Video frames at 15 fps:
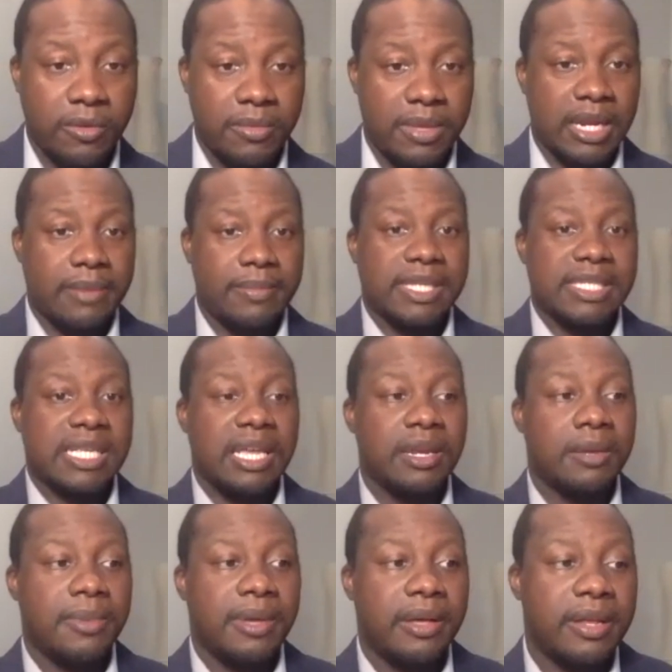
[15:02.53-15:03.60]
and I'm
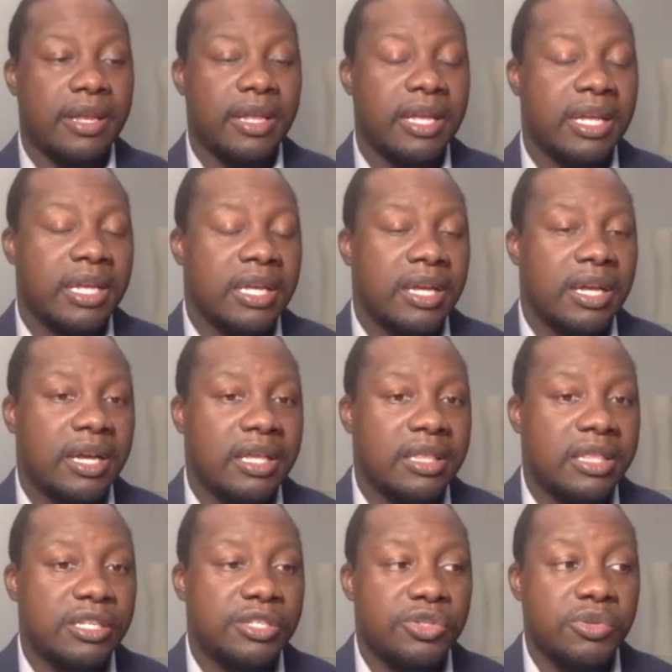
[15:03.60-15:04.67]
excited about it.
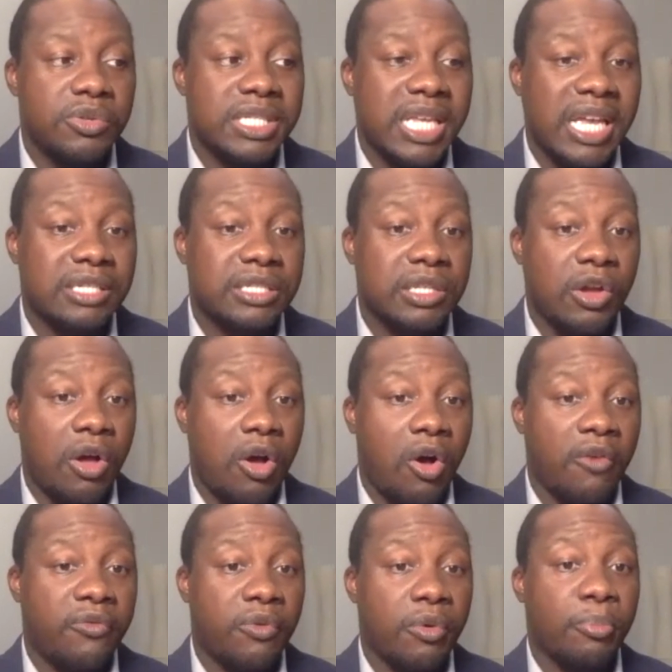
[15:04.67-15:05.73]
These students actually
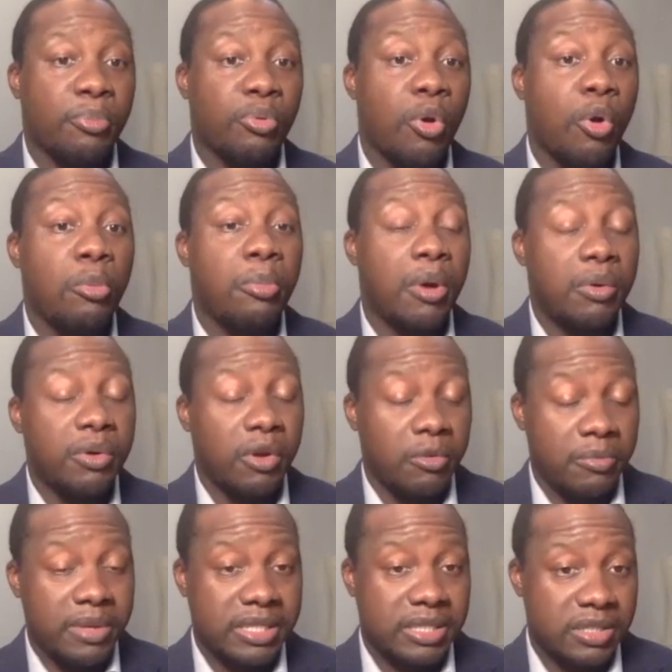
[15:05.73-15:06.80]
offer pro bono
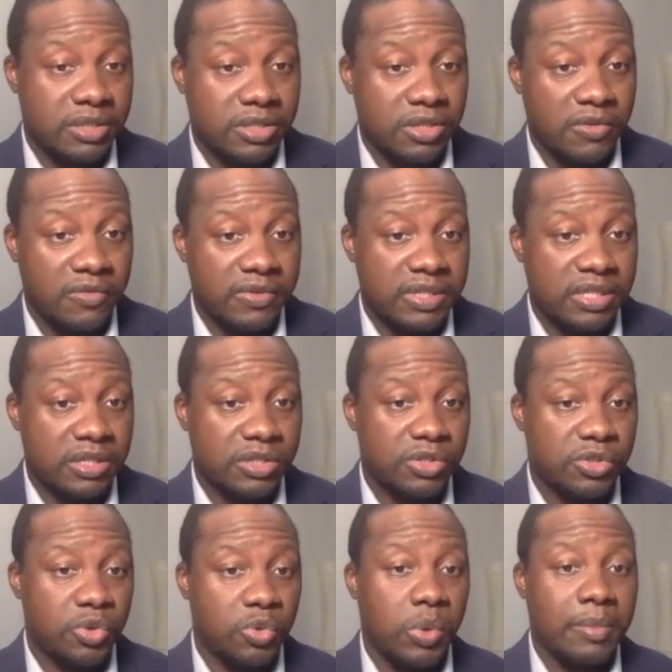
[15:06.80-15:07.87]
business services
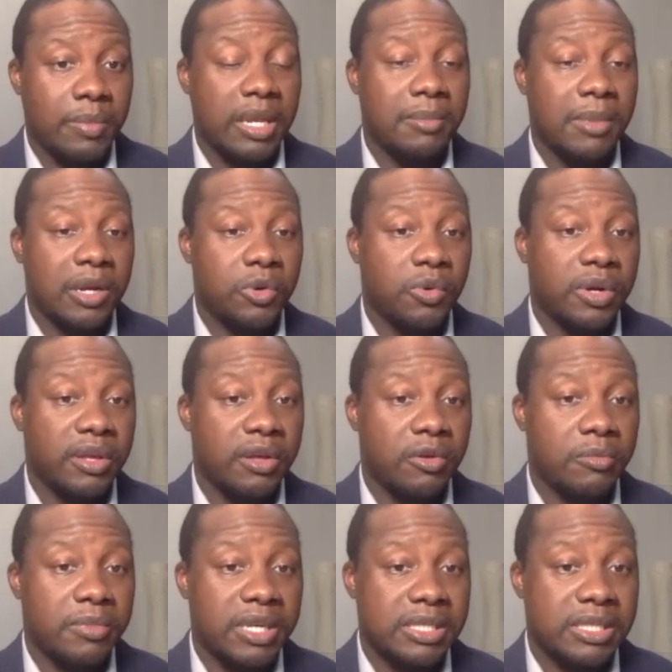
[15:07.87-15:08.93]
to women and
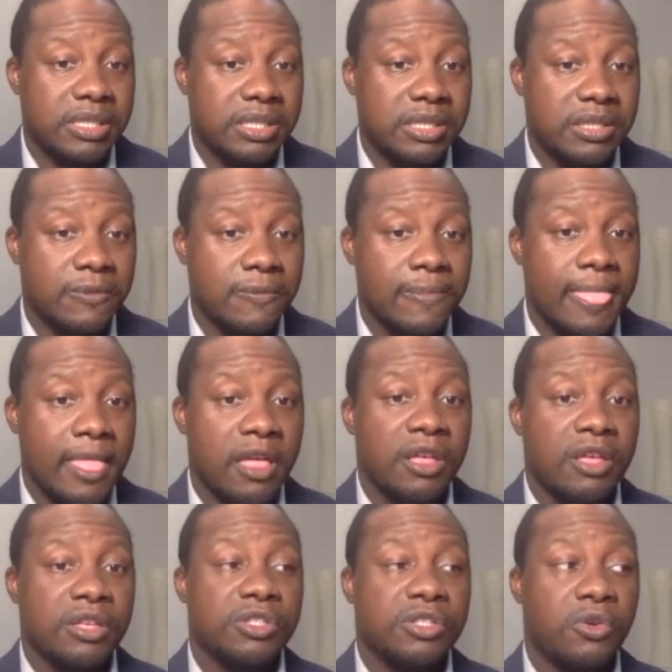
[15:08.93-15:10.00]
minority-owned businesses.
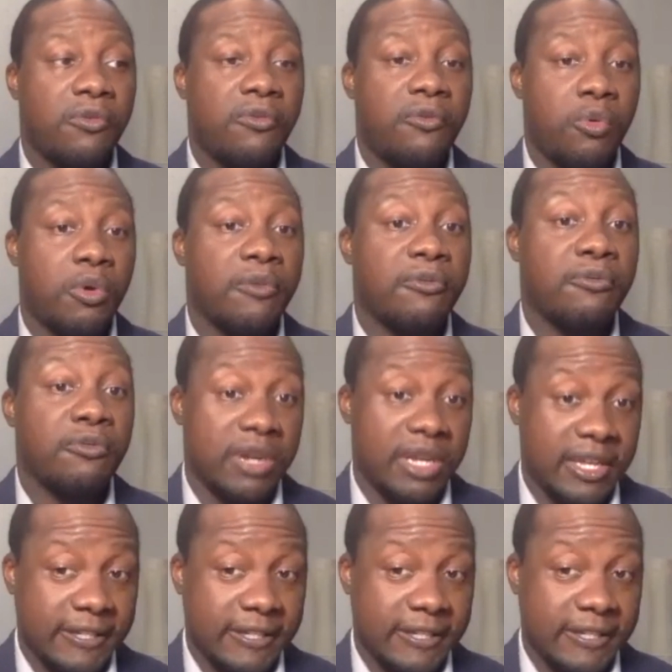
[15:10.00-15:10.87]
So for free,